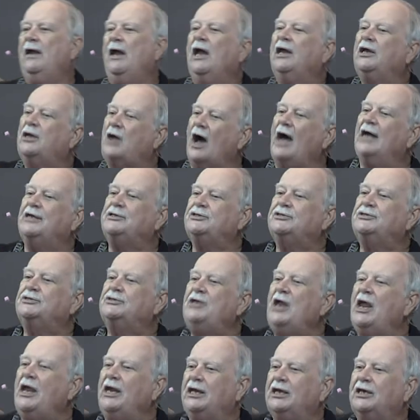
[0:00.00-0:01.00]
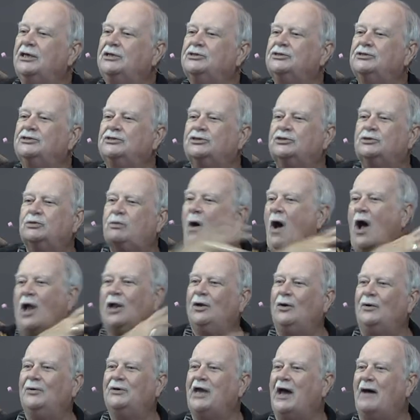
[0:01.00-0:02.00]
God's snake
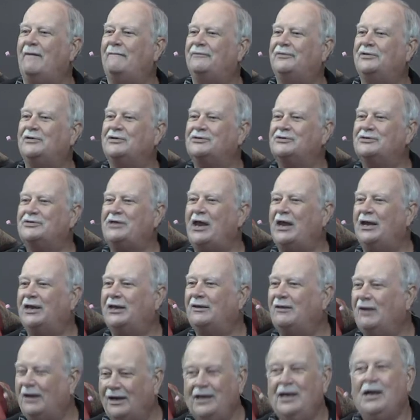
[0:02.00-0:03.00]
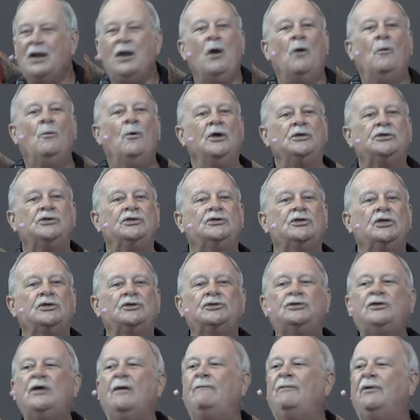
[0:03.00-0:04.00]
swallowed up the snake, the, which is a
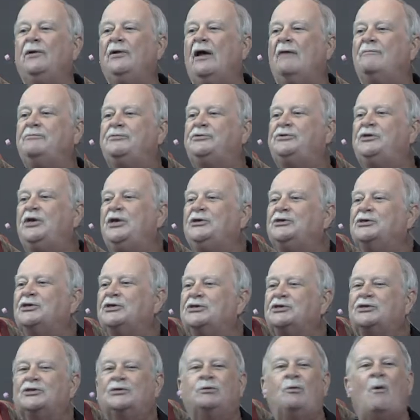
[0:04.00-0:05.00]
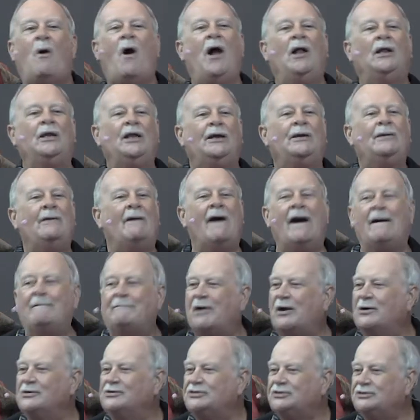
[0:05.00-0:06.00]
symbol of Jesus swallowing
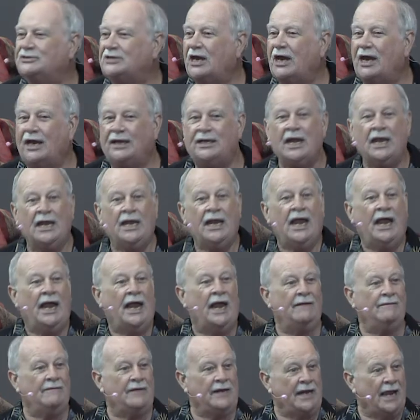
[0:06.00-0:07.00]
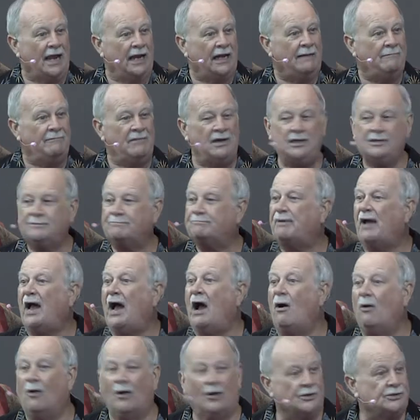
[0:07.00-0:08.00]
up our sin and the enemy's
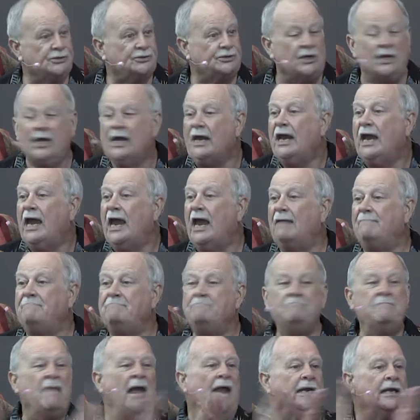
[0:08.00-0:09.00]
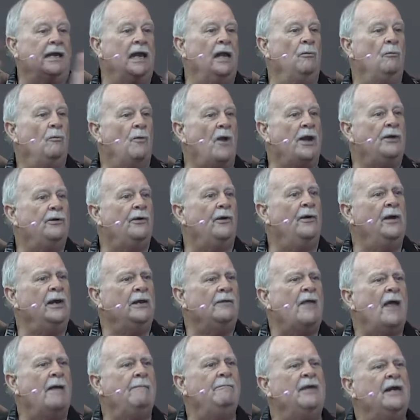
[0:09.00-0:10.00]
powers and make and
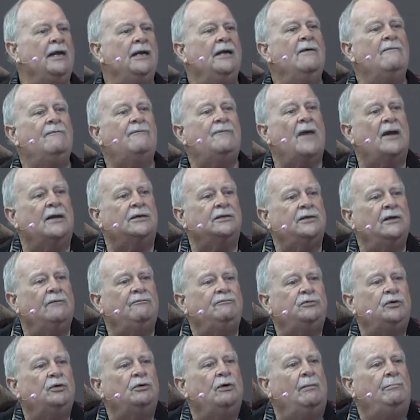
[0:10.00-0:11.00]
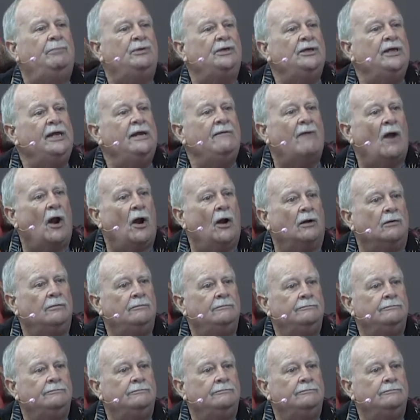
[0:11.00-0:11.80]
rendering them ineffective to a believer.